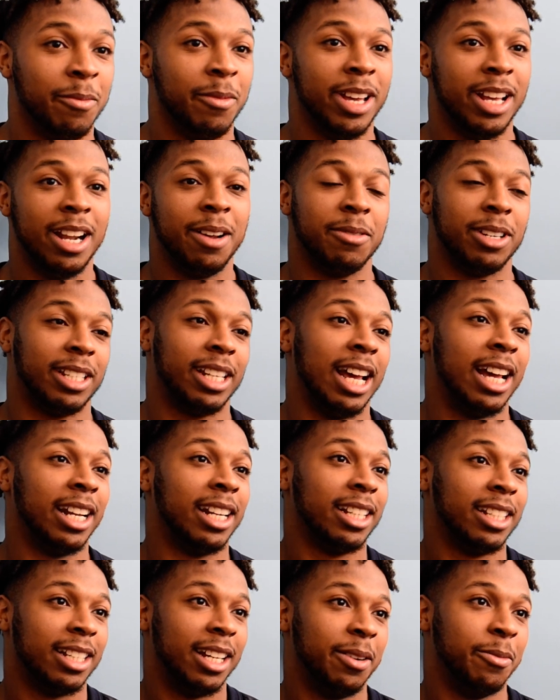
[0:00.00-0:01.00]
Man, I'm excited.
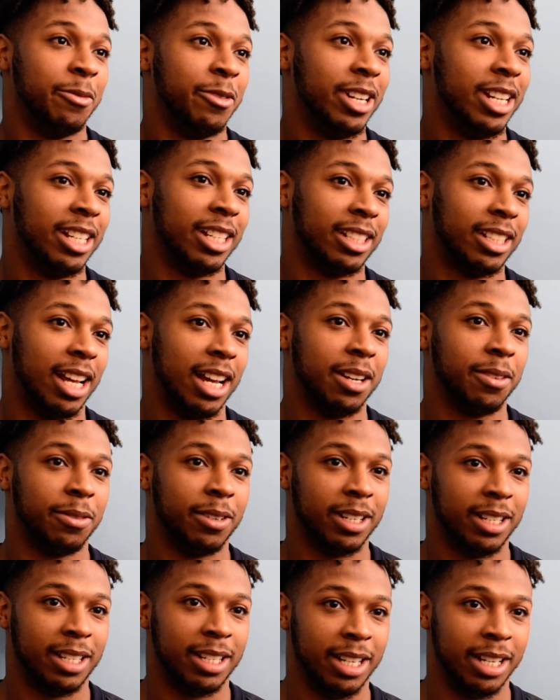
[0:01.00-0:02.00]
I'm really excited for
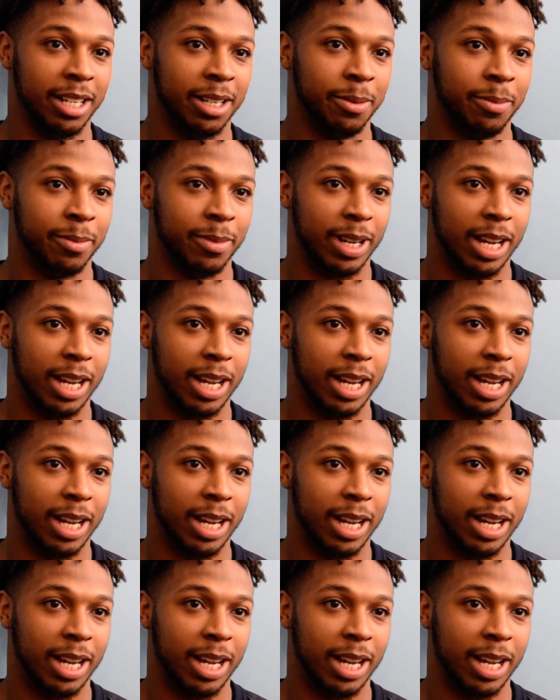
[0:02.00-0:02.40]
this team.